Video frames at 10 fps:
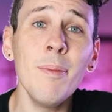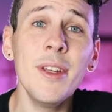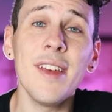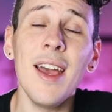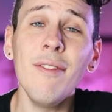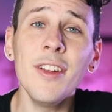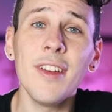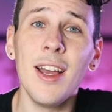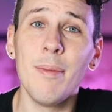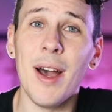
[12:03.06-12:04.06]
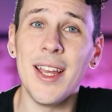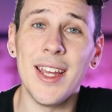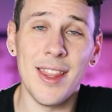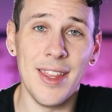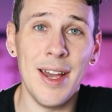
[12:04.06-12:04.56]
that means every time I
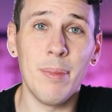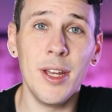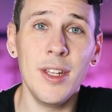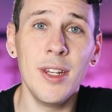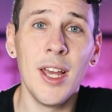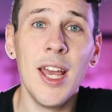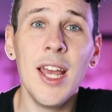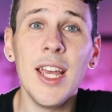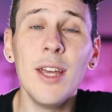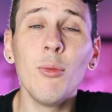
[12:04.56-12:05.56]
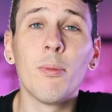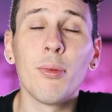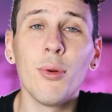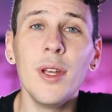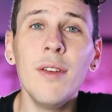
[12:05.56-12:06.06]
hit that button, it will
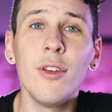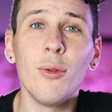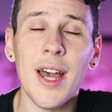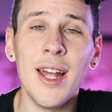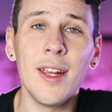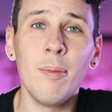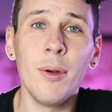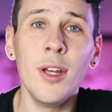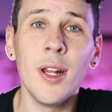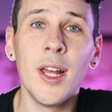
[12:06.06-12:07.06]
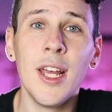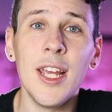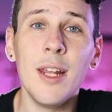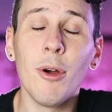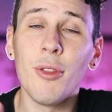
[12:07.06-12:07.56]
preview that input
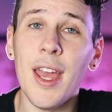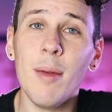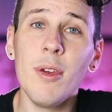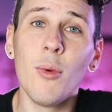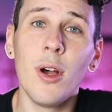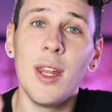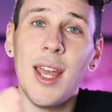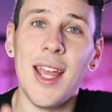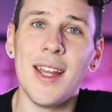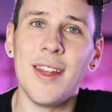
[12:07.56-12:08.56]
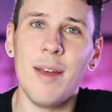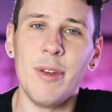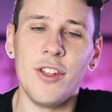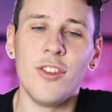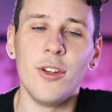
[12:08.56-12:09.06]
in both ME1 and
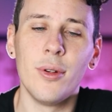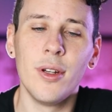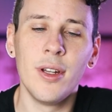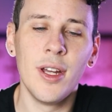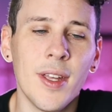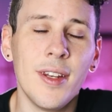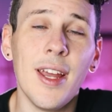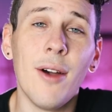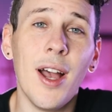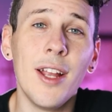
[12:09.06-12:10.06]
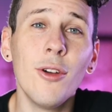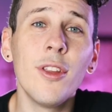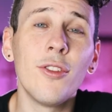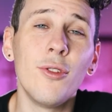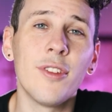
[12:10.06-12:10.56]
ME2. Now, I know
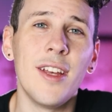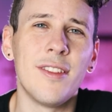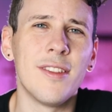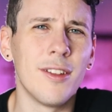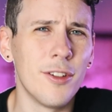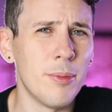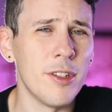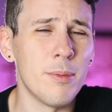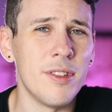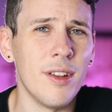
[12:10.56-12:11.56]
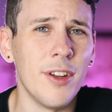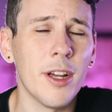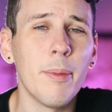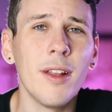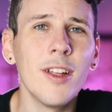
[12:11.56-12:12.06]
this use case is a little bit
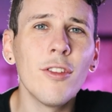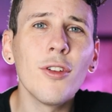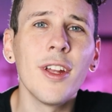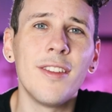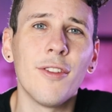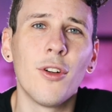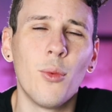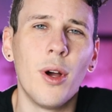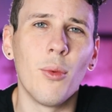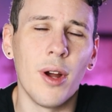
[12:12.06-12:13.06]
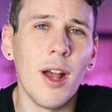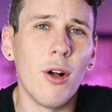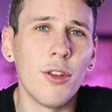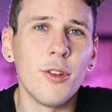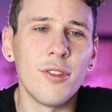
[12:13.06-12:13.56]
specific, but let's look at a different one where I
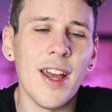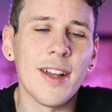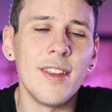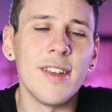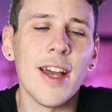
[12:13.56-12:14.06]
also stack these